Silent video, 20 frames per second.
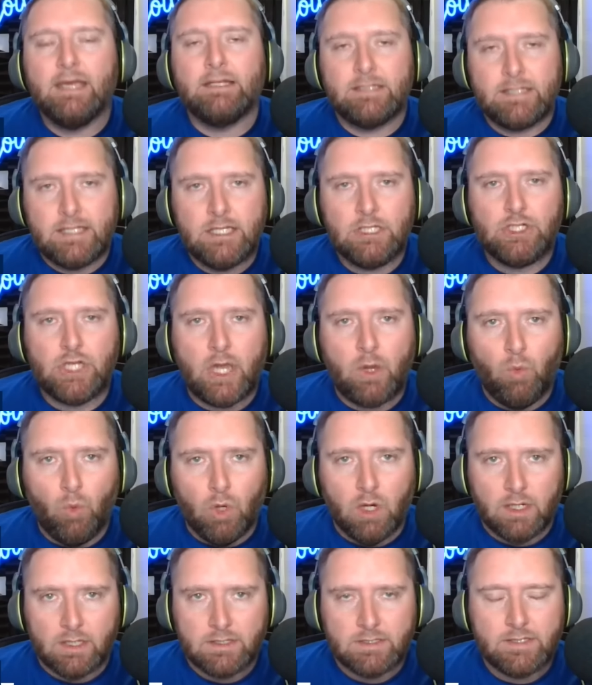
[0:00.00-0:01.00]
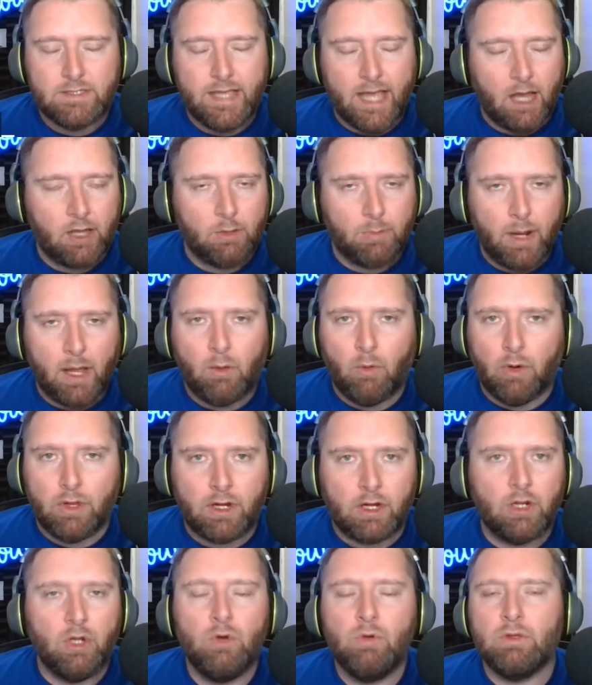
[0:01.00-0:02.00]
TJ Woods. Now, you're probably
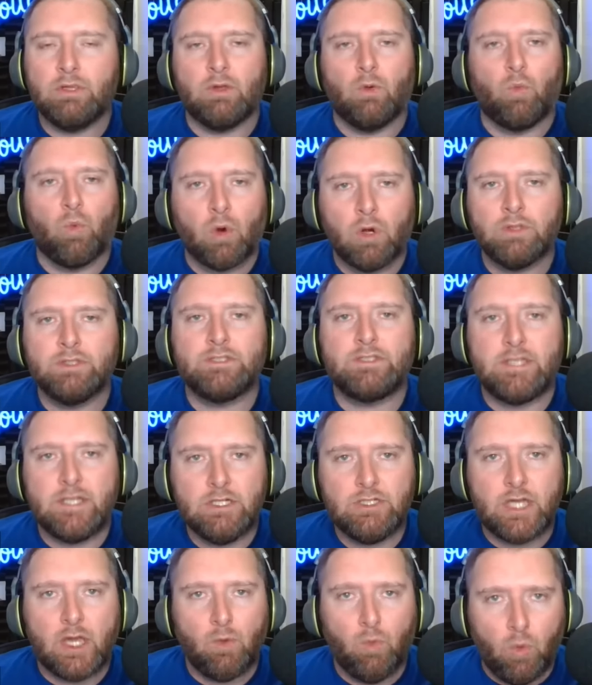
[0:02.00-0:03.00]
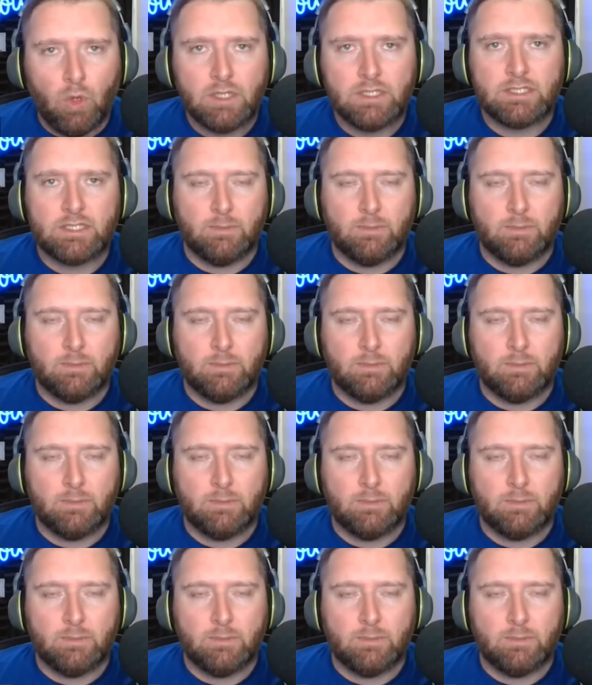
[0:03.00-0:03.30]
wondering, who in the world is TJ Woods?